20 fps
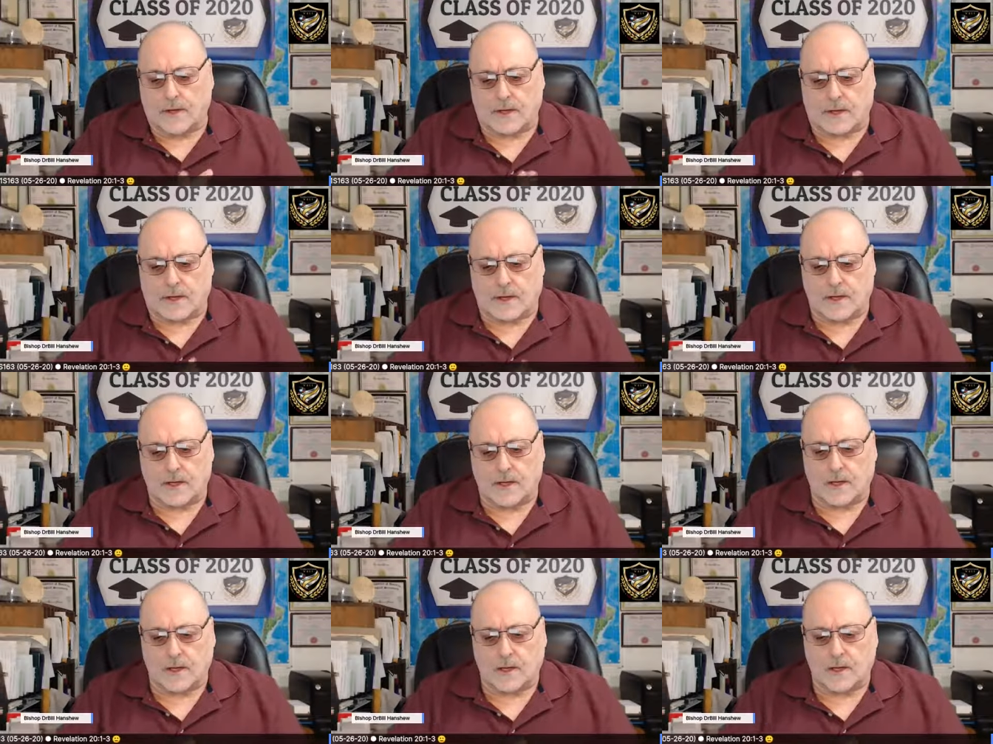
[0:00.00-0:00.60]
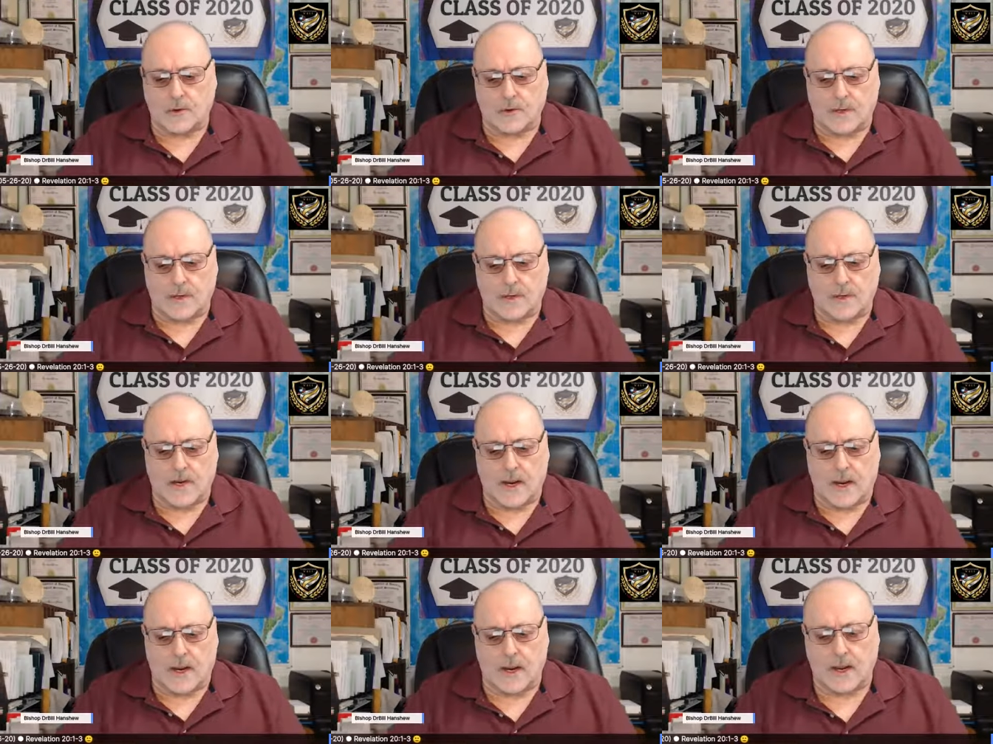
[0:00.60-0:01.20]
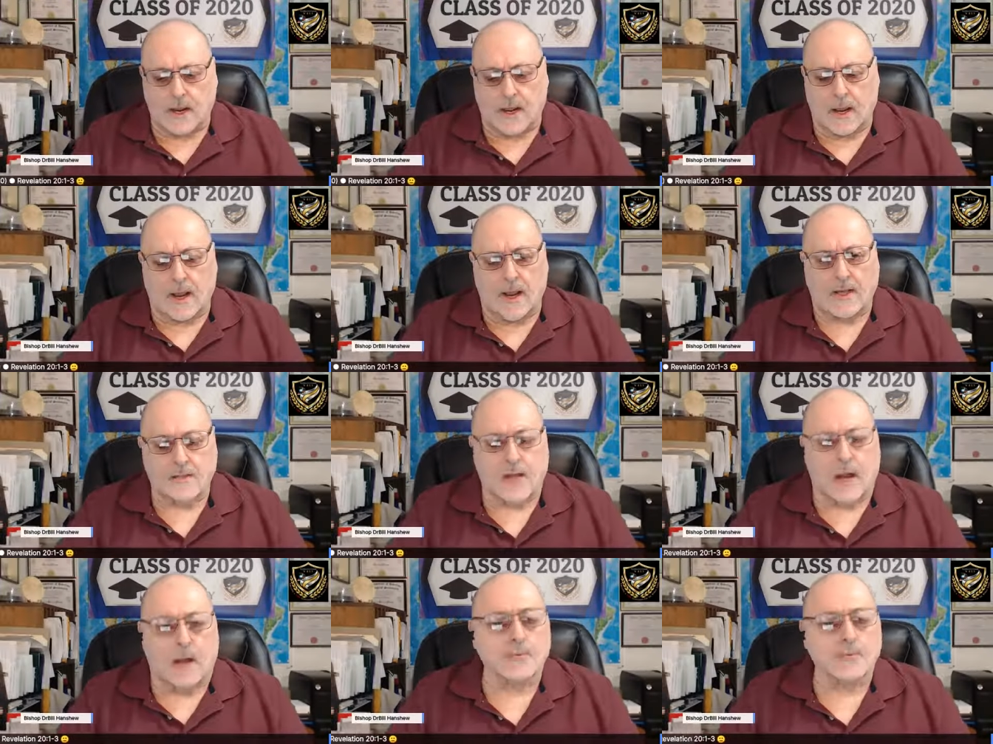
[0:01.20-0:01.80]
to continue today
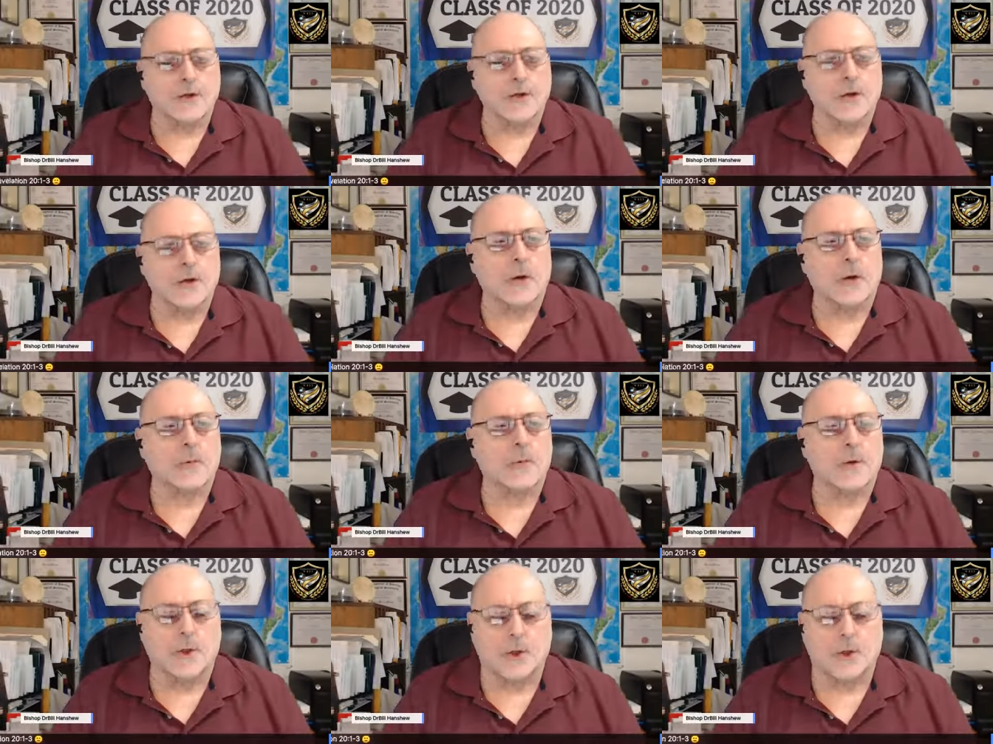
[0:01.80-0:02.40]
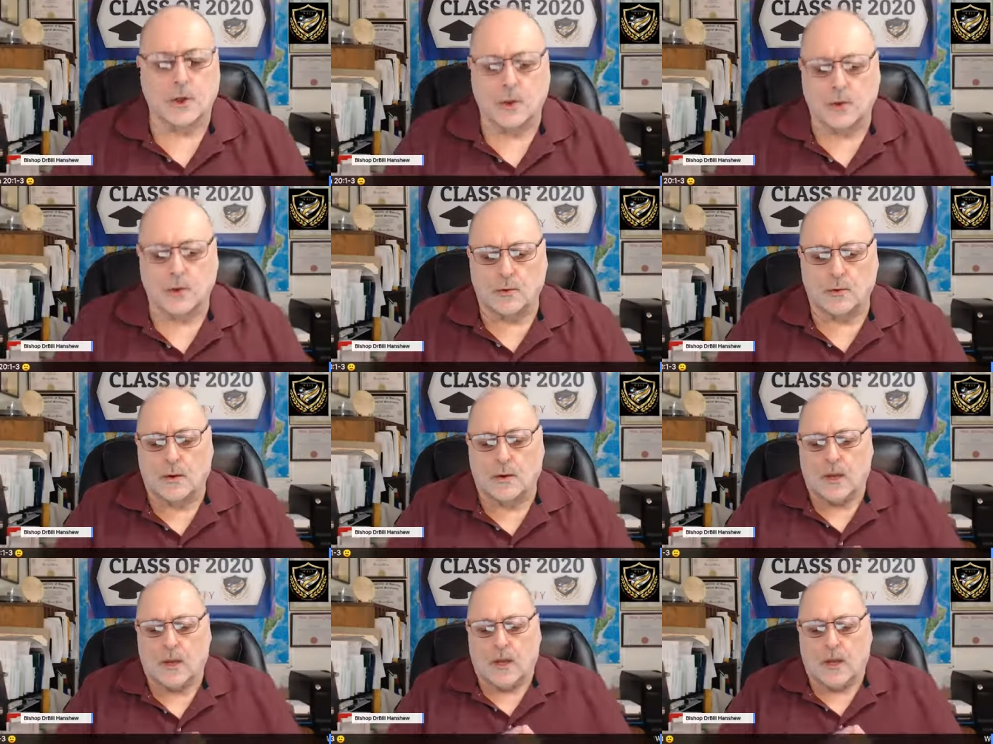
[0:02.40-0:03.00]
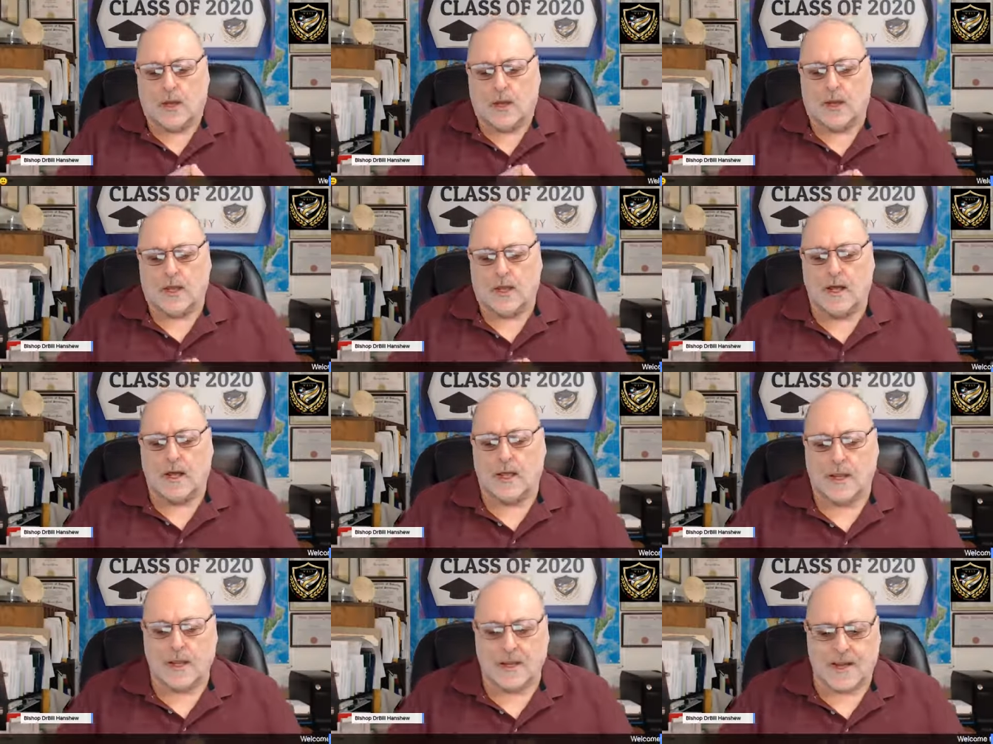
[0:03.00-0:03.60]
as I'm sharing with you
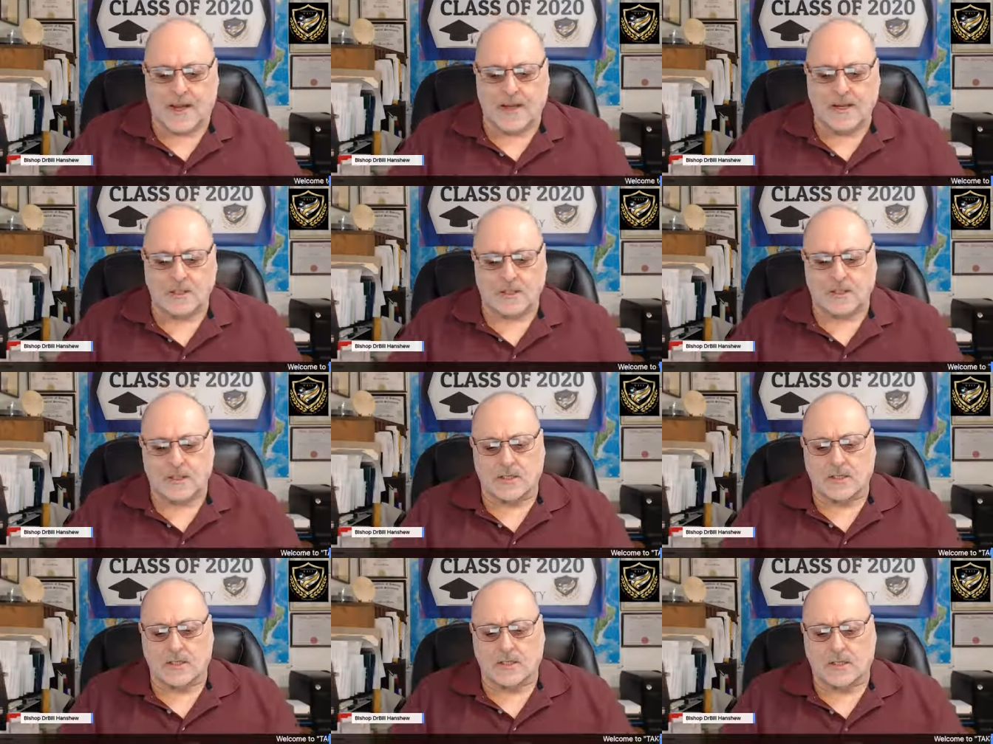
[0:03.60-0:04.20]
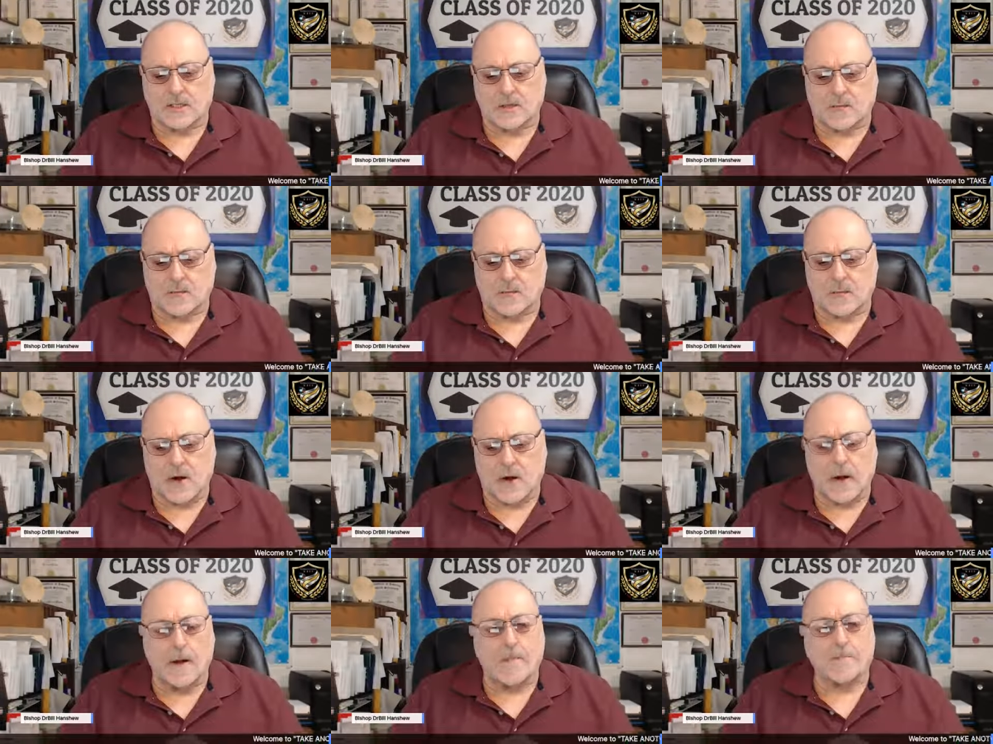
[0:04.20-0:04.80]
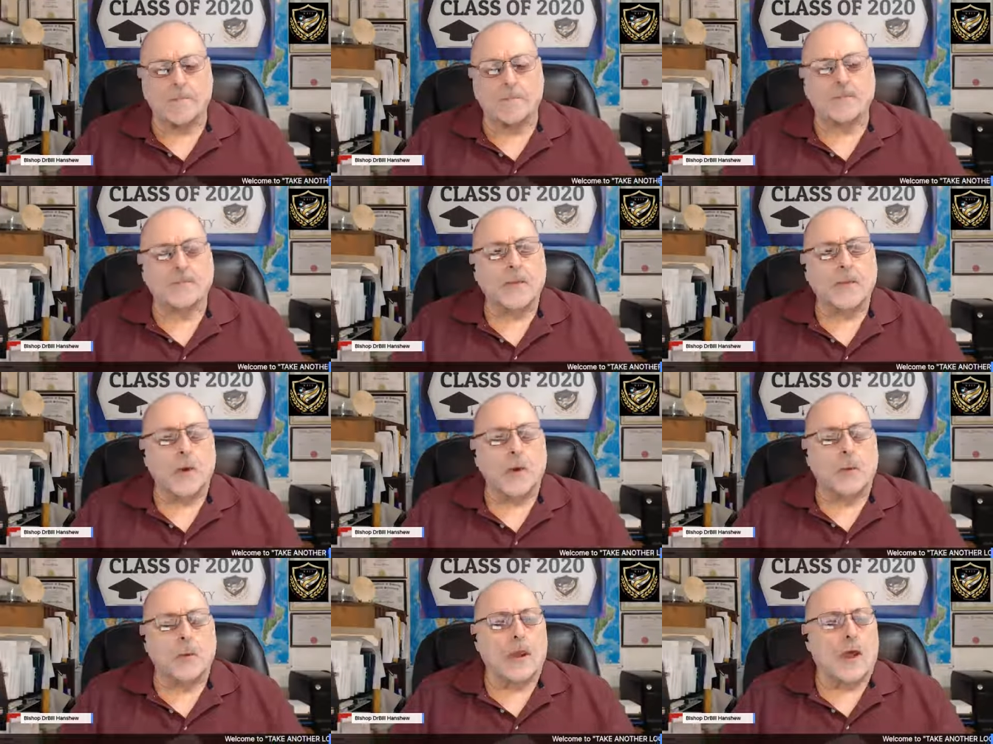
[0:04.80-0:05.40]
uh, lessons from
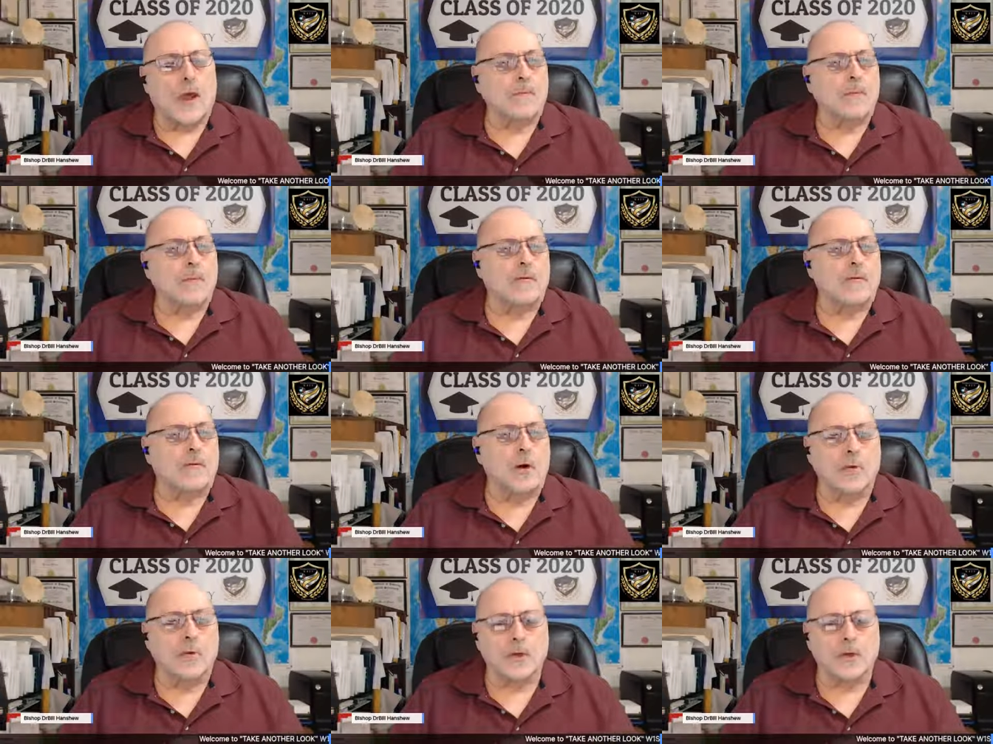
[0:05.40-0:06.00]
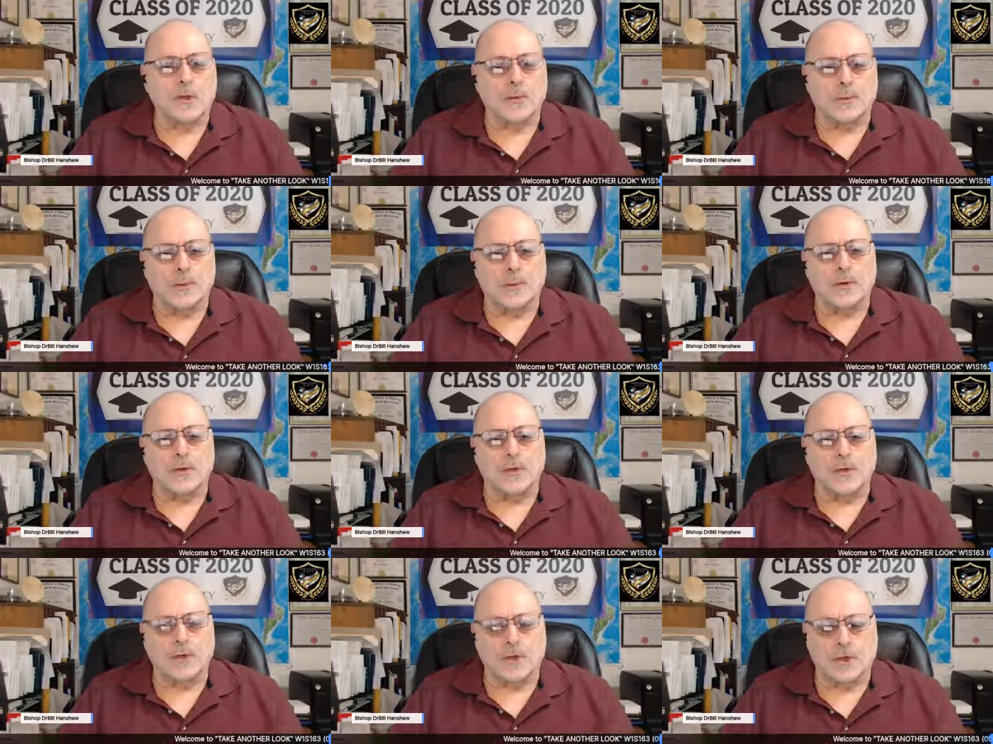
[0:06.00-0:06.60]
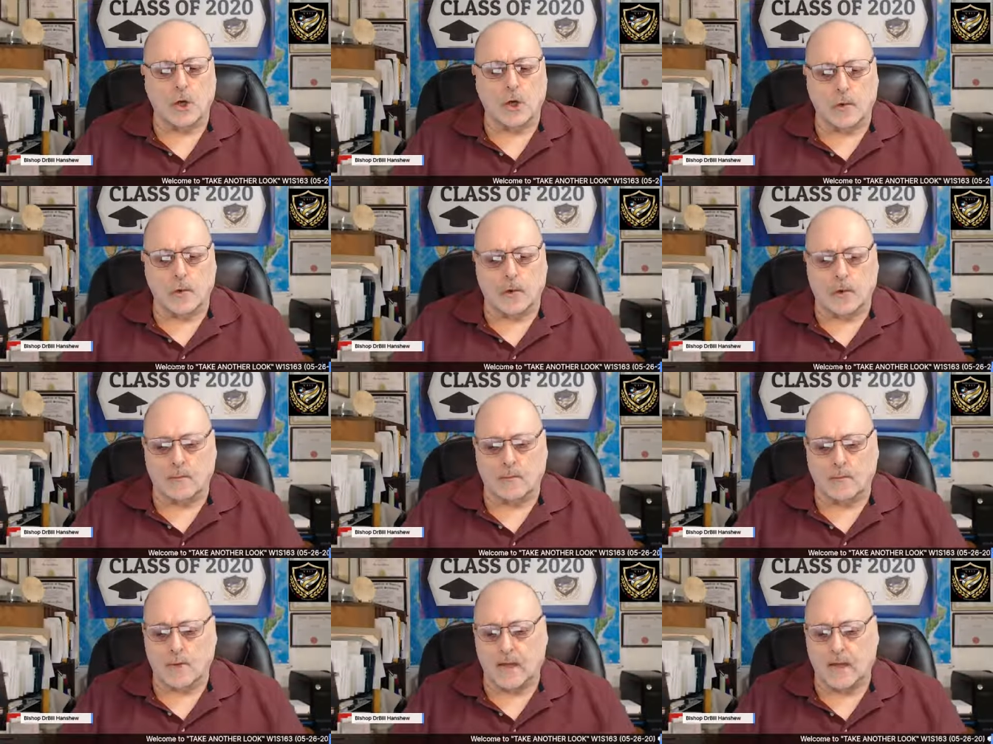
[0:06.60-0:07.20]
what I believe Holy Spirit is
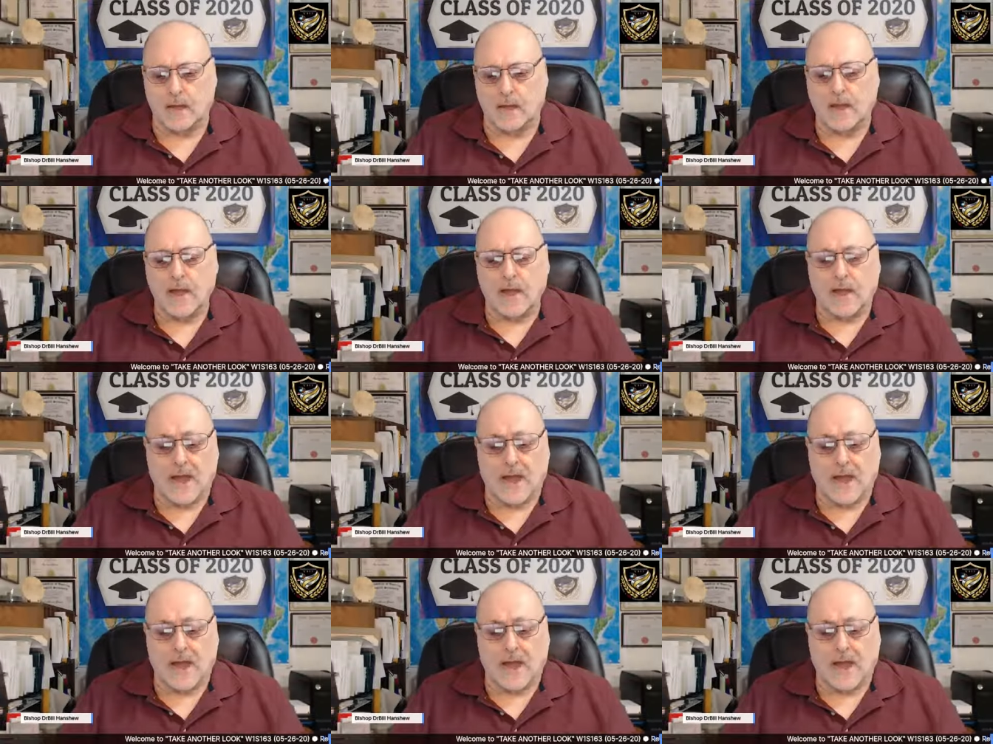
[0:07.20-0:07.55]
showing me,